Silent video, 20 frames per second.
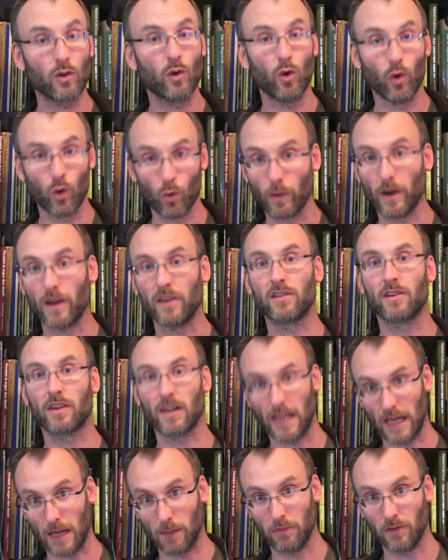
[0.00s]
always
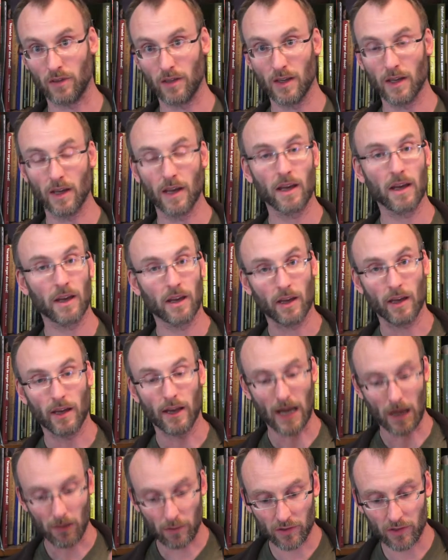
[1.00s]
claimed.
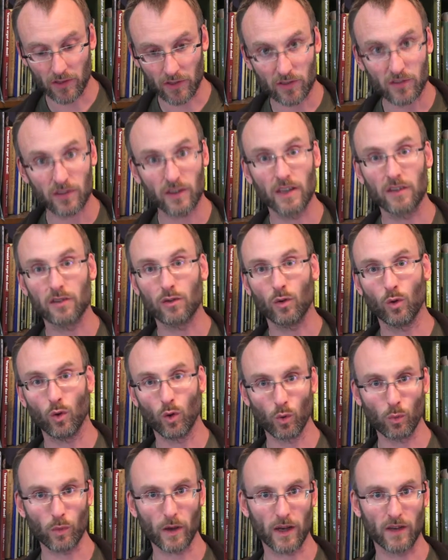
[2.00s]
Heritage is
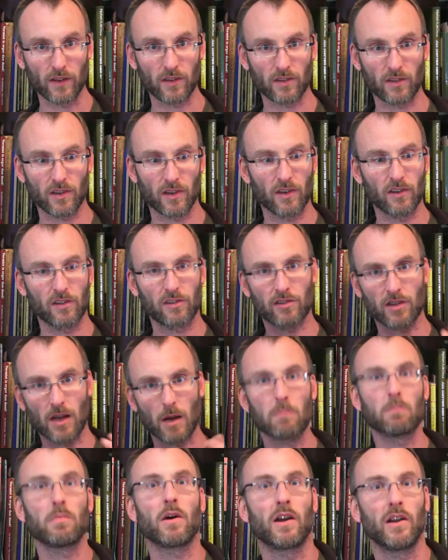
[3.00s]
always
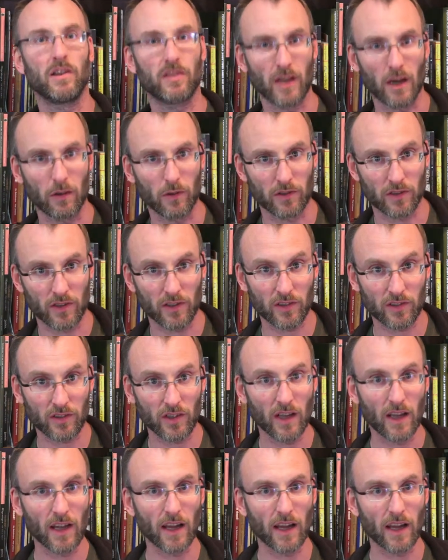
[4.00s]
somebody's heritage,